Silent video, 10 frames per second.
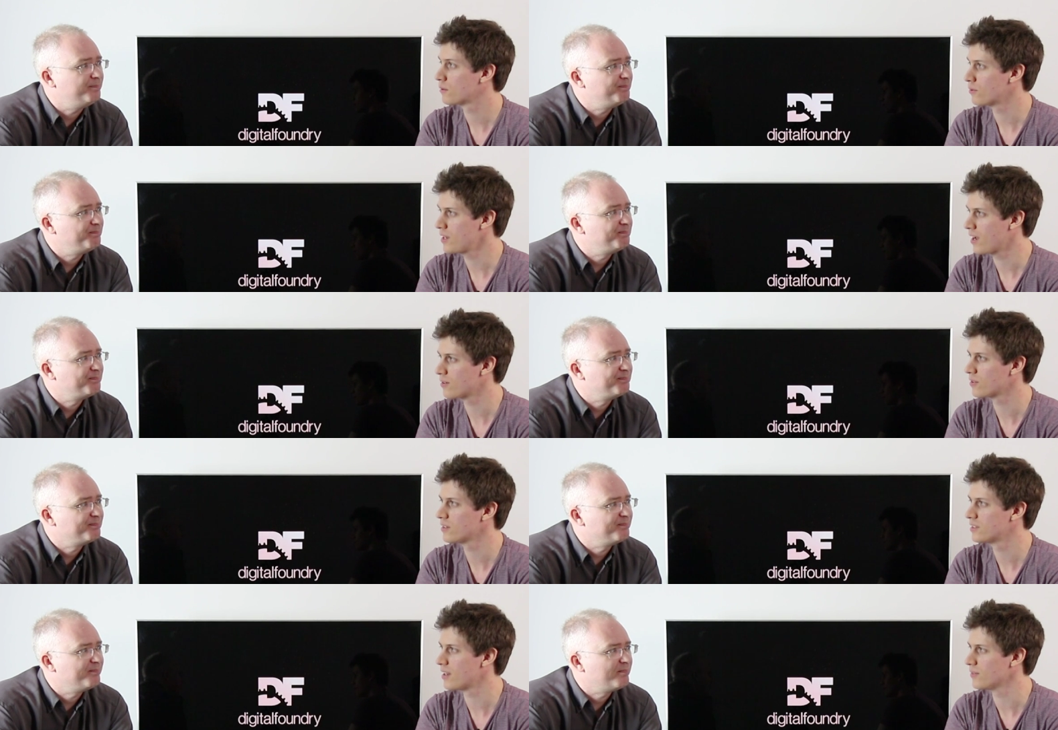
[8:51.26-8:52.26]
Speaker 1: three hundred
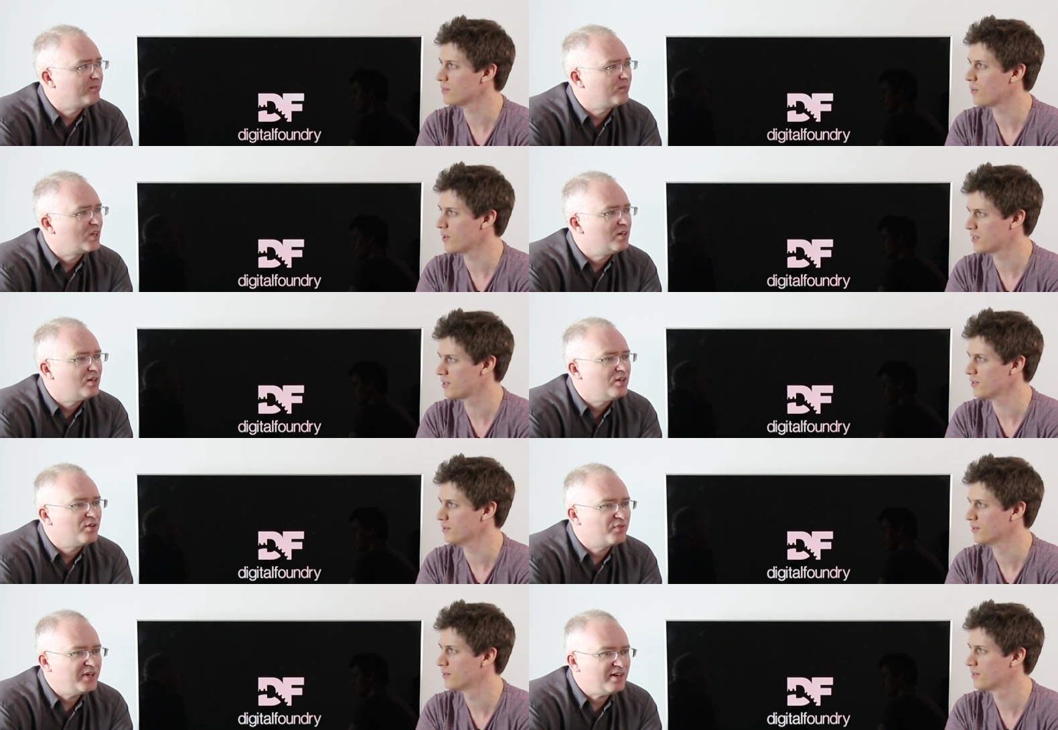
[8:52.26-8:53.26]
seven point two.
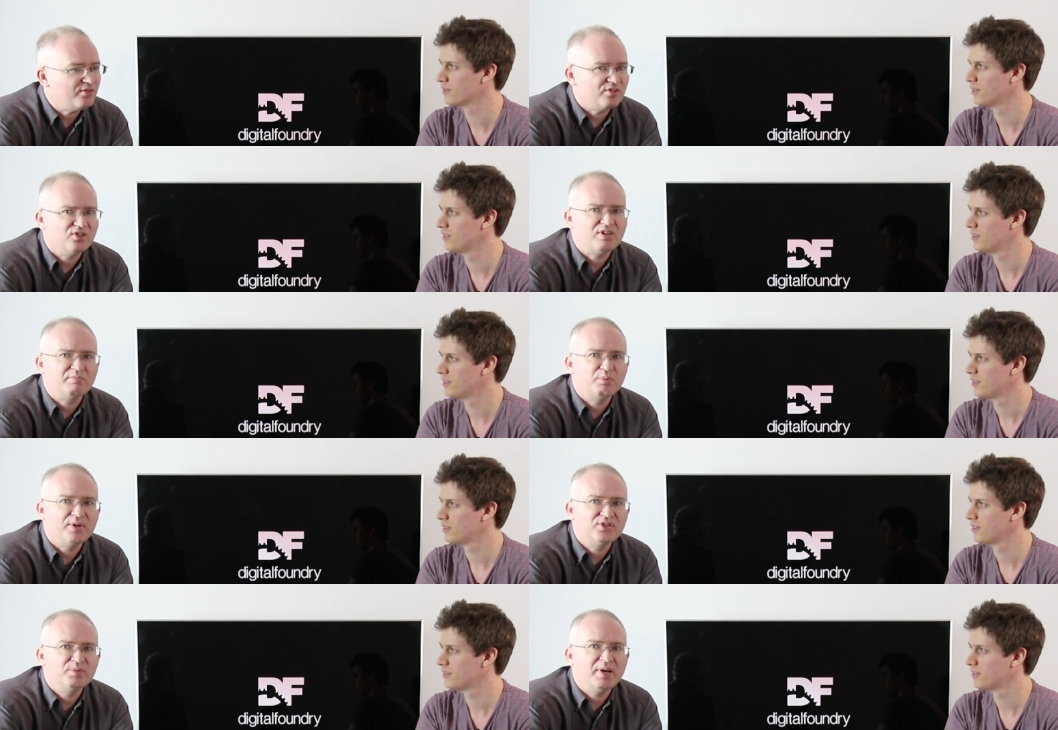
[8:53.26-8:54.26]
Speaker 2: three hundred seven
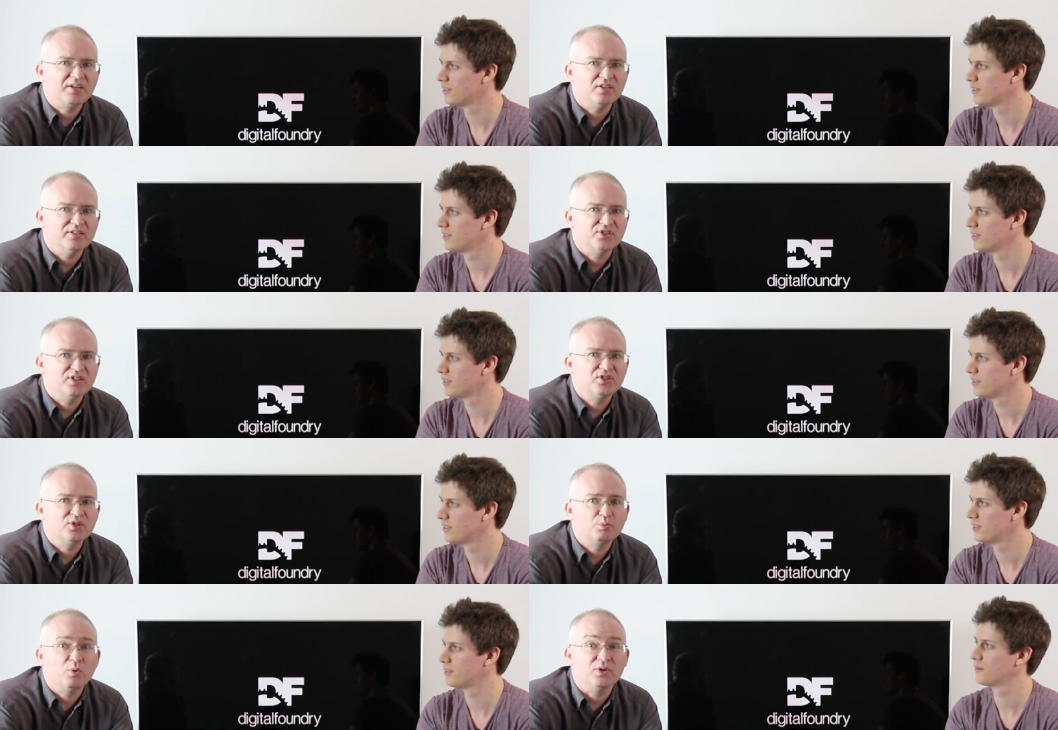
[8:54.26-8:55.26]
point two megahertz. This is
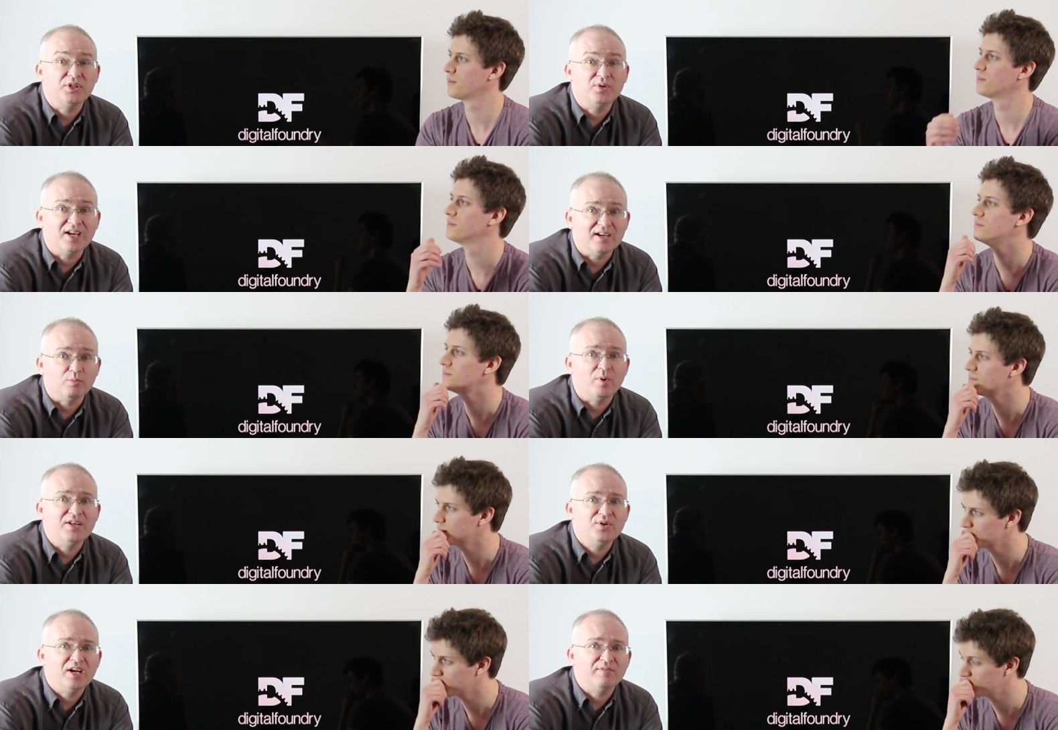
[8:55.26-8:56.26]
what you get when
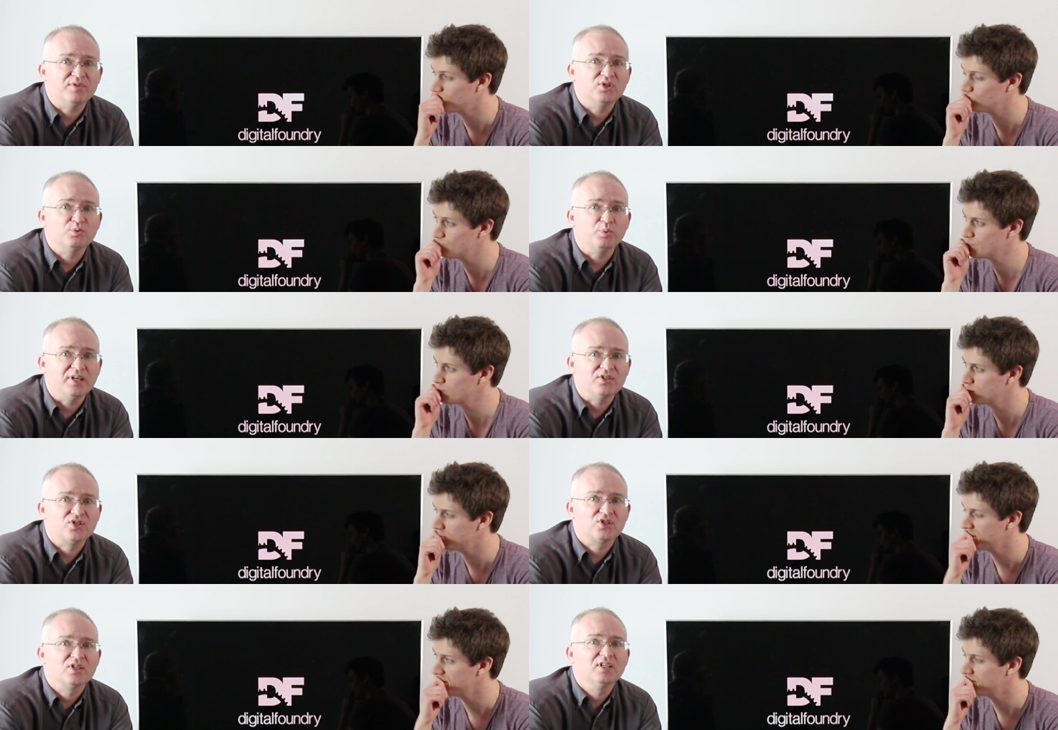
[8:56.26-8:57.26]
you have the
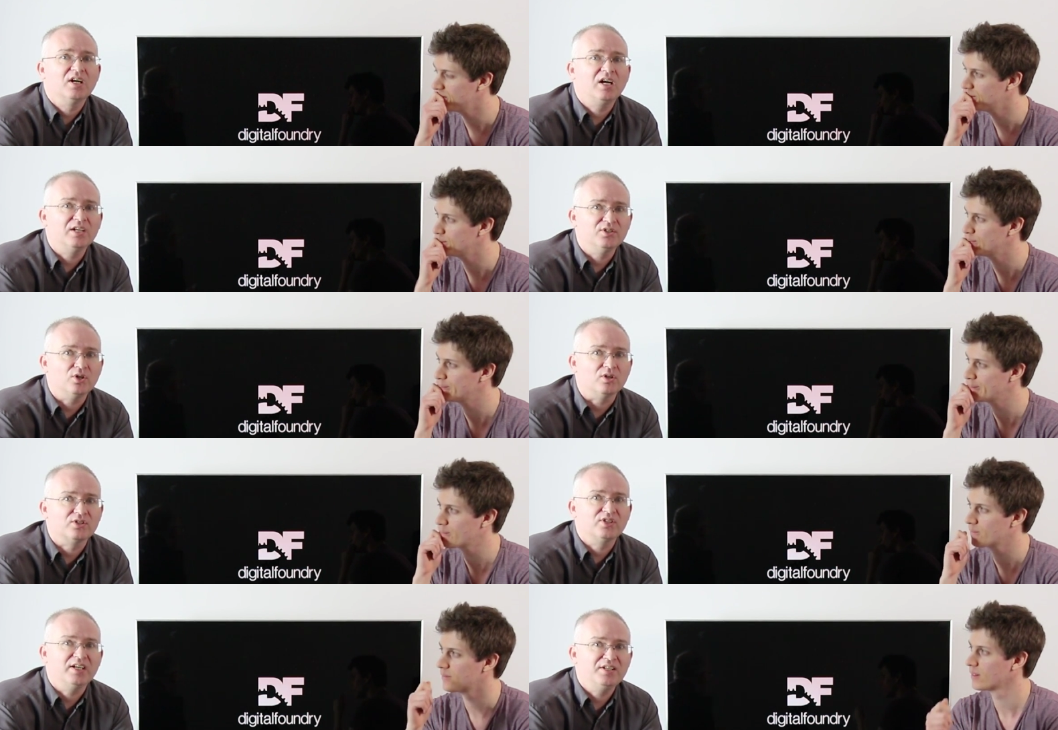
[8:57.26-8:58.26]
Switch
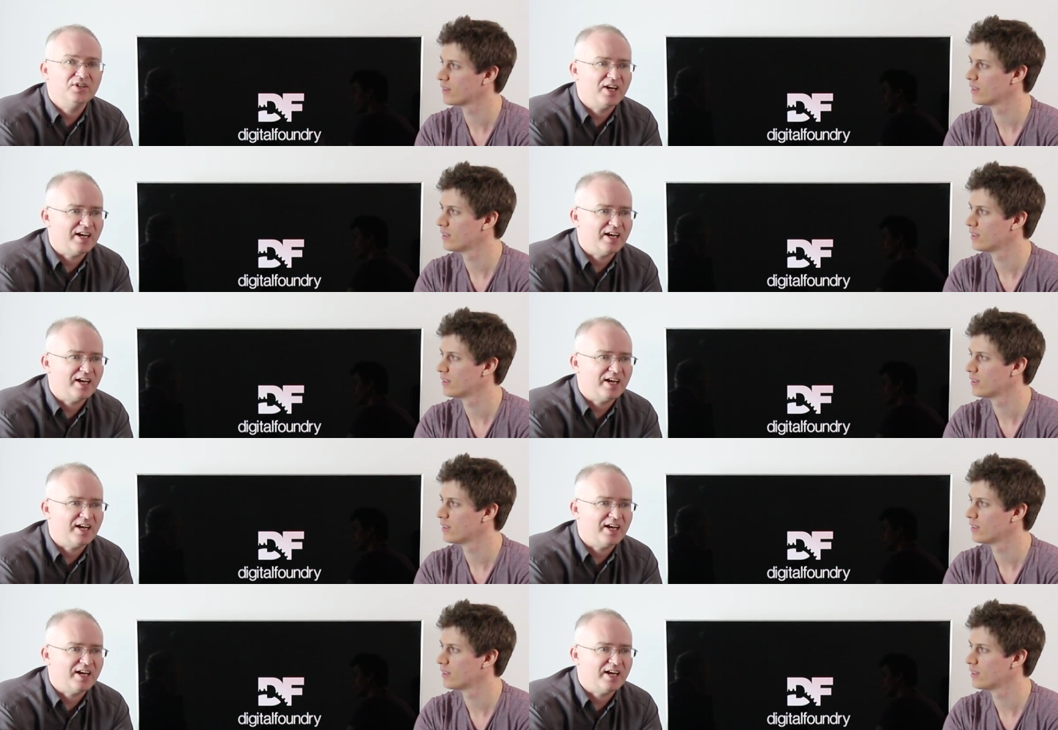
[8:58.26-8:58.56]
undocked in your